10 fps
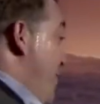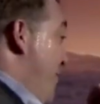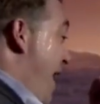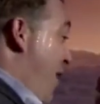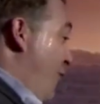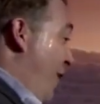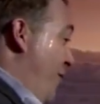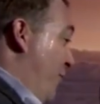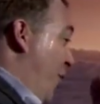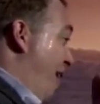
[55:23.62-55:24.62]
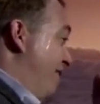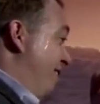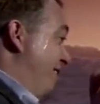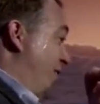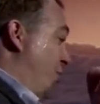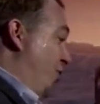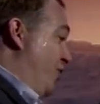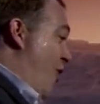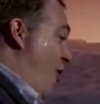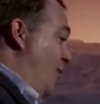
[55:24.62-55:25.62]
they found on the velocity signal of the
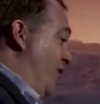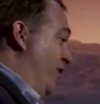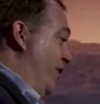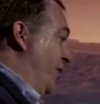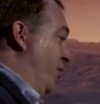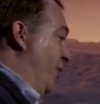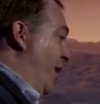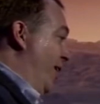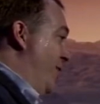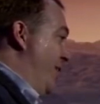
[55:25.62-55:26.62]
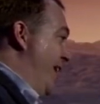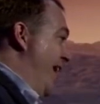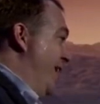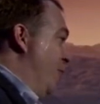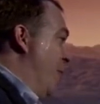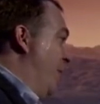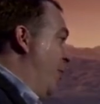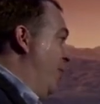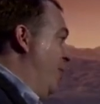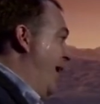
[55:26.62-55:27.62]
star was this little 11-day
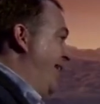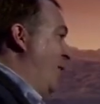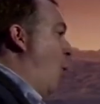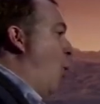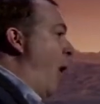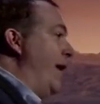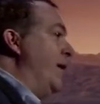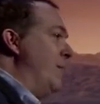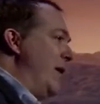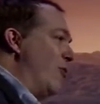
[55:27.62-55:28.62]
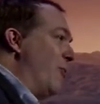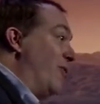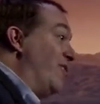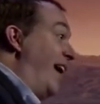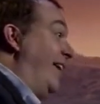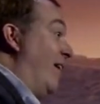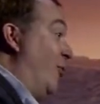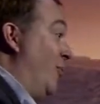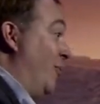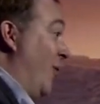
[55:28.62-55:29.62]
ripple at the one meter per second
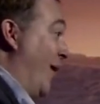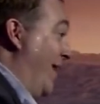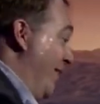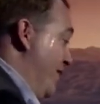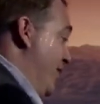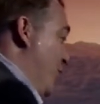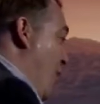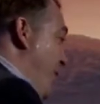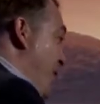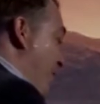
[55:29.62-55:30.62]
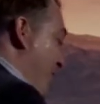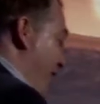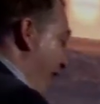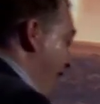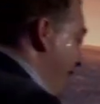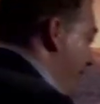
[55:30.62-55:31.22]
level. Okay, this is one meter per second.